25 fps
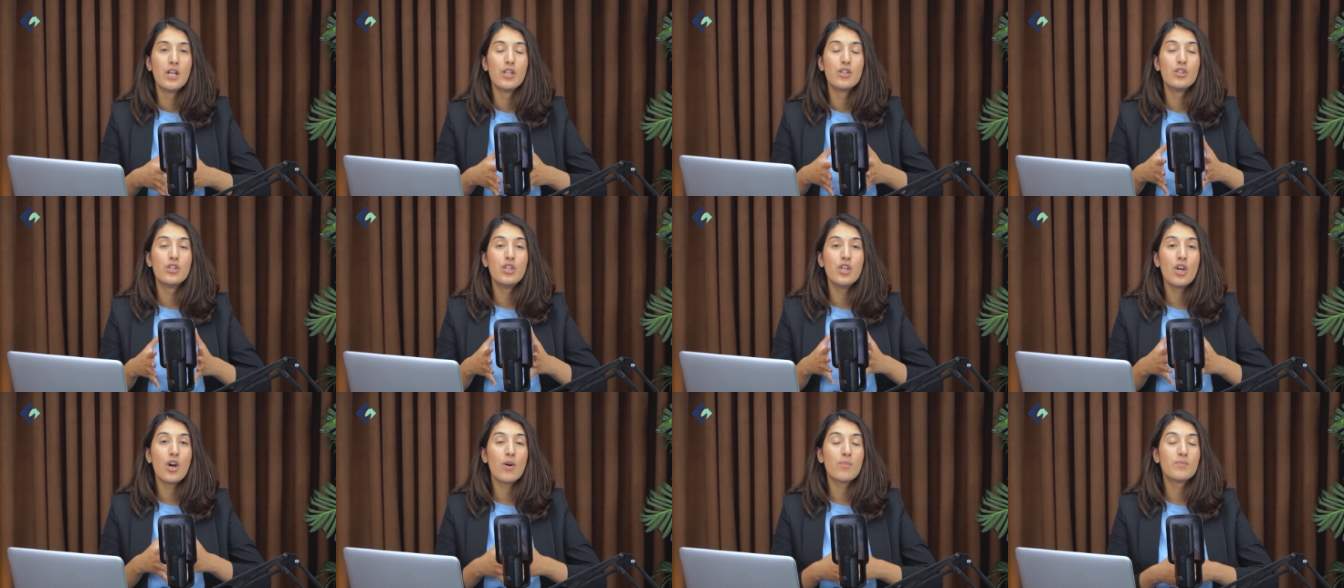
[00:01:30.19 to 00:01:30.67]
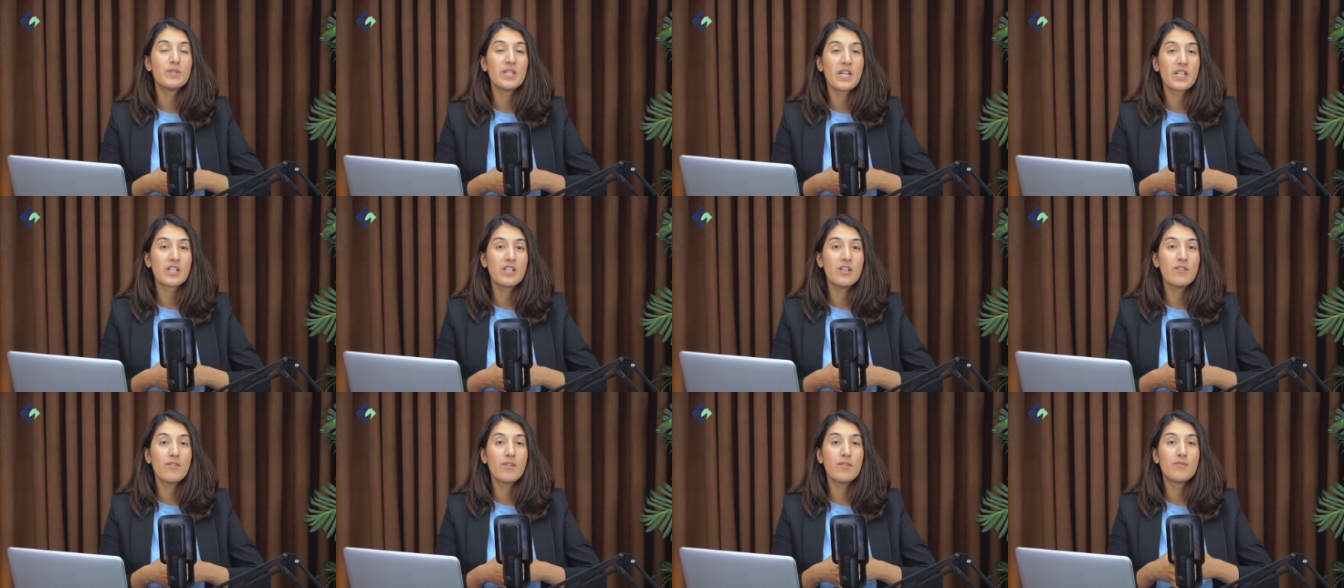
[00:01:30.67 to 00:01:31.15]
The
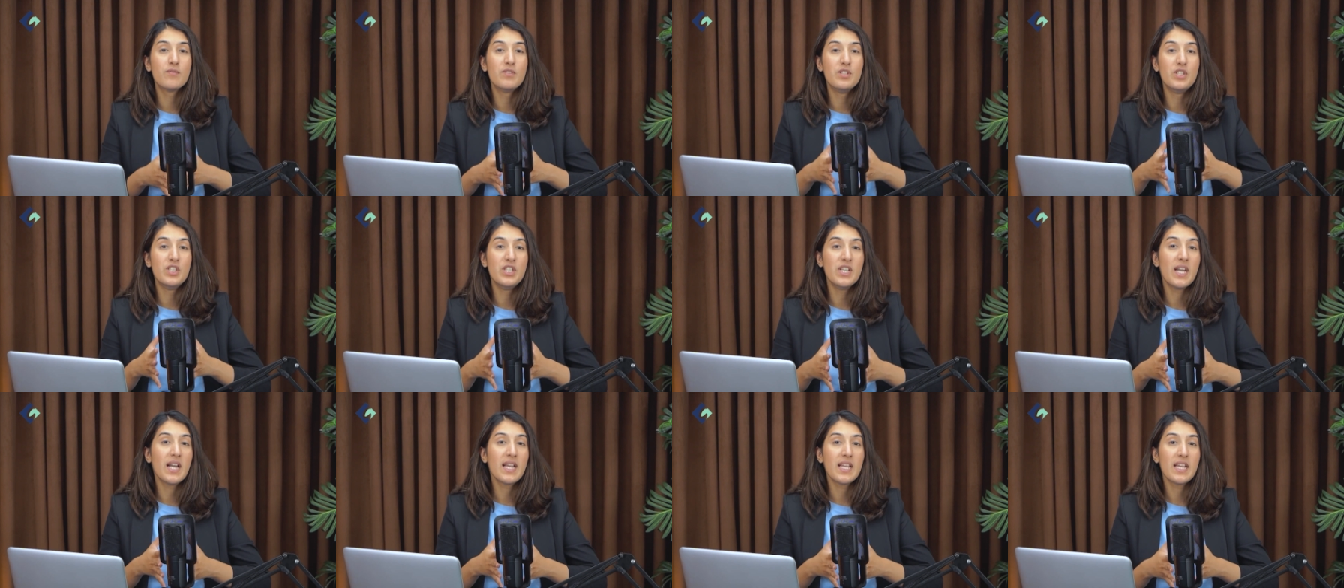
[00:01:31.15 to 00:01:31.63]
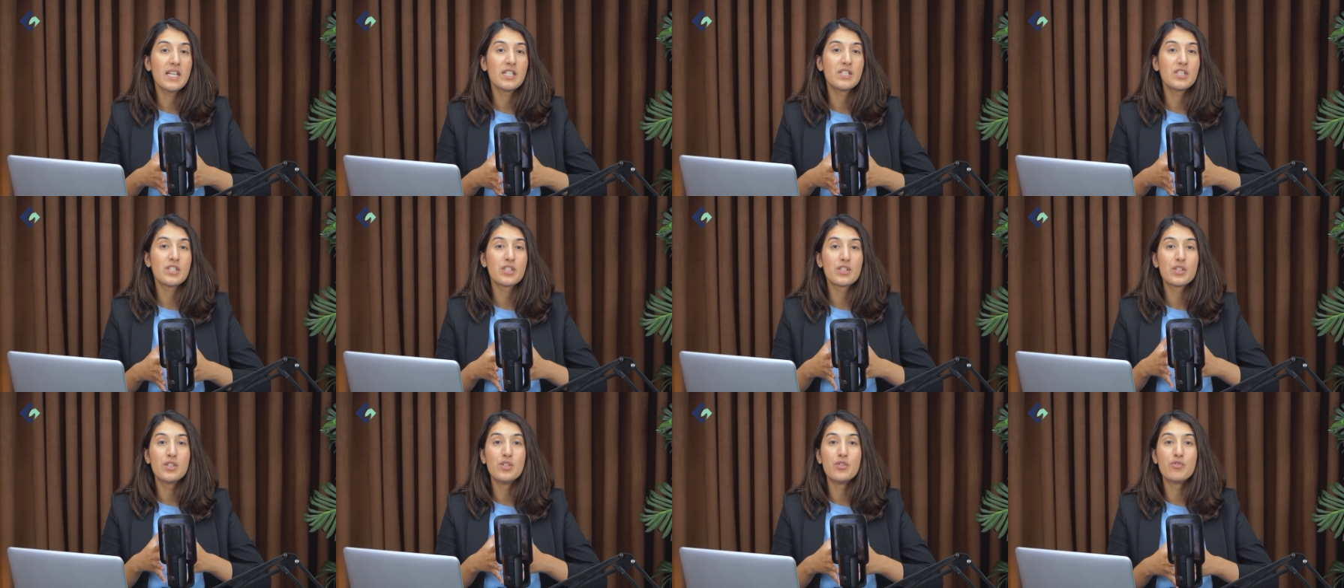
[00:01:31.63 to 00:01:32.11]
objective of
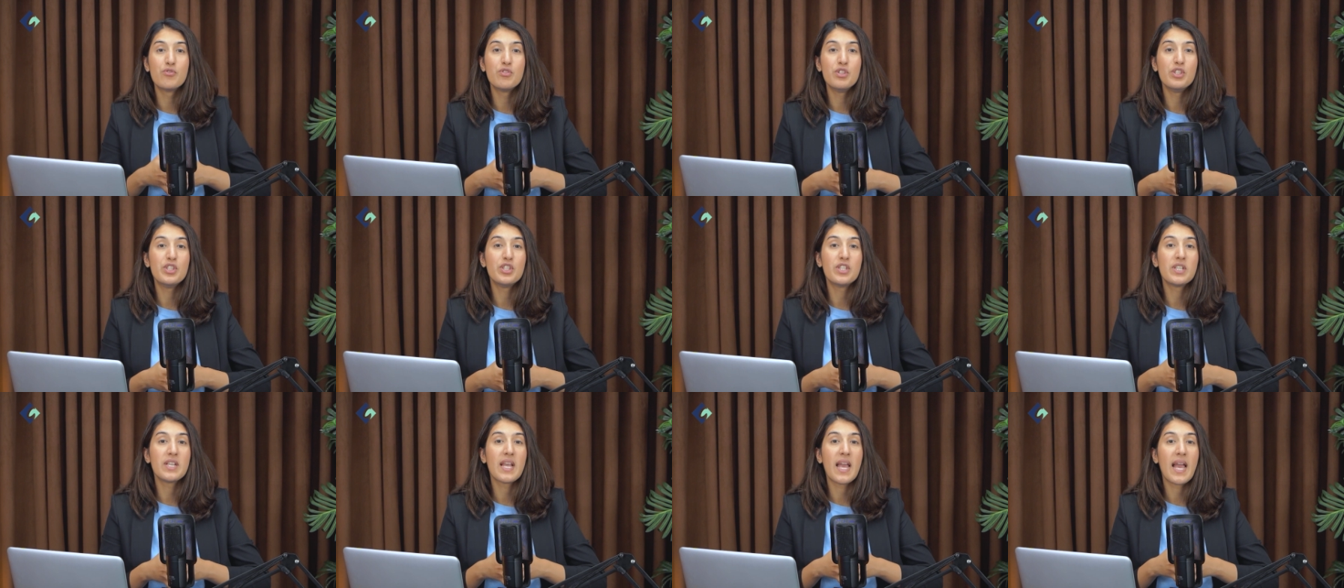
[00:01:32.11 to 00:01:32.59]
GIHS Nutrition